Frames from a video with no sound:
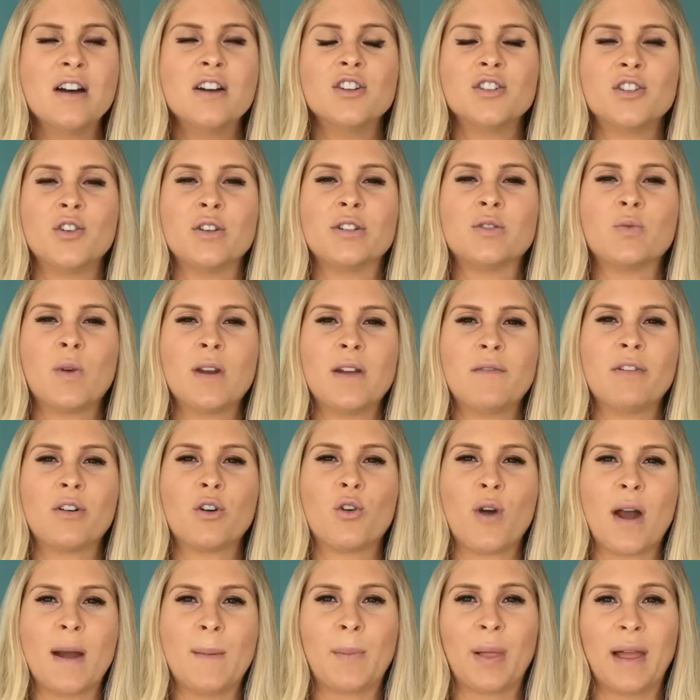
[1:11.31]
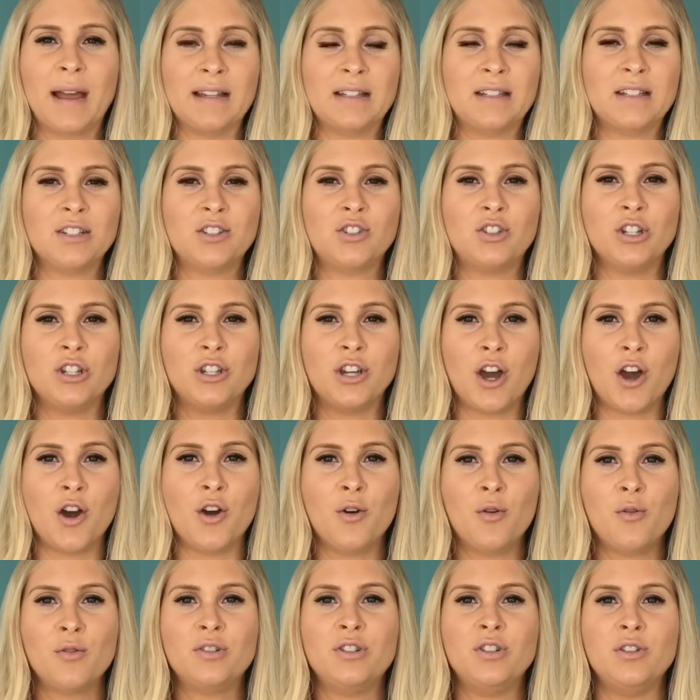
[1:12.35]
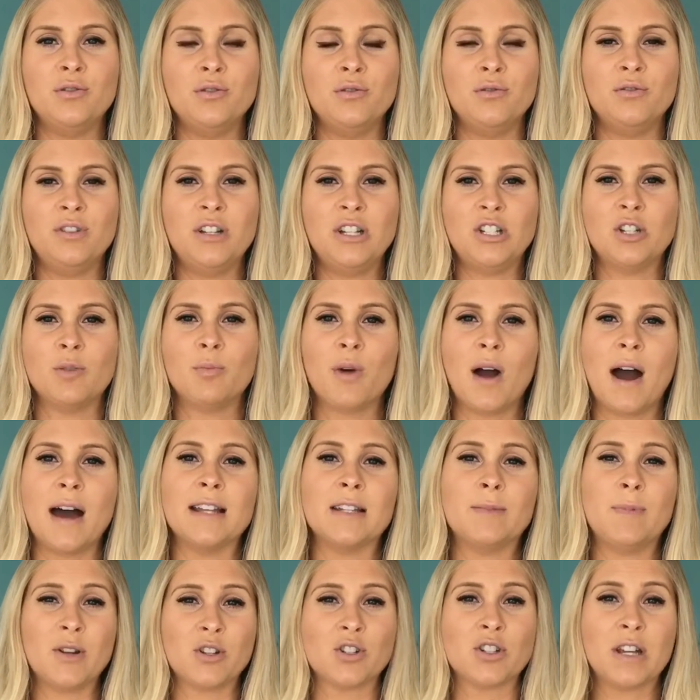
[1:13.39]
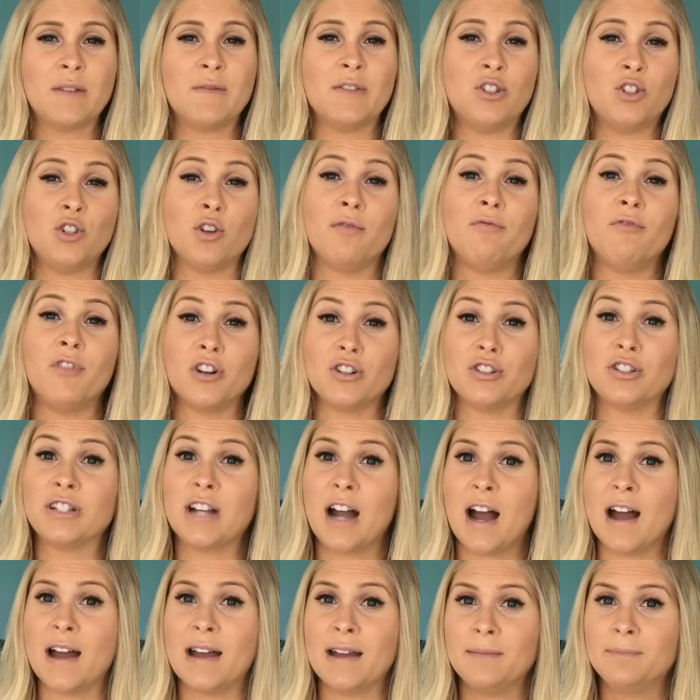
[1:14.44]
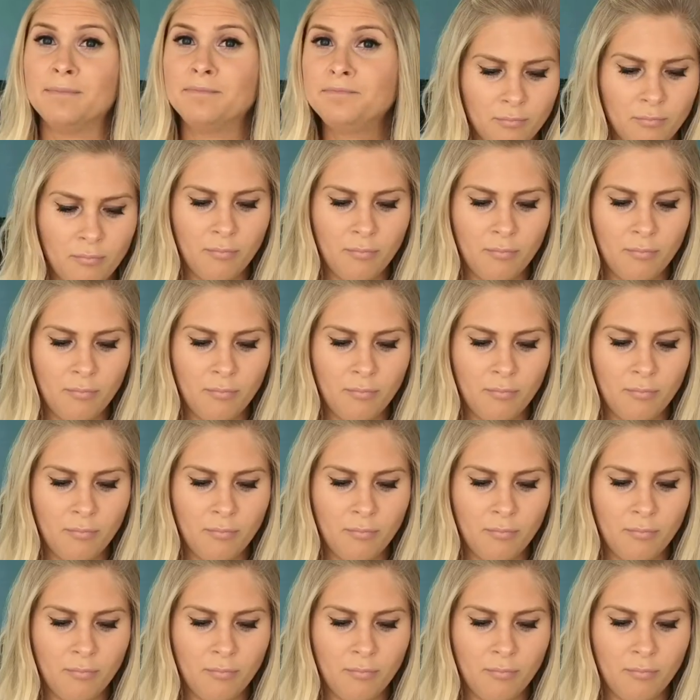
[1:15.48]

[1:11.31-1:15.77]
So it's one of the great places to go to teach abroad, especially if it's your first time.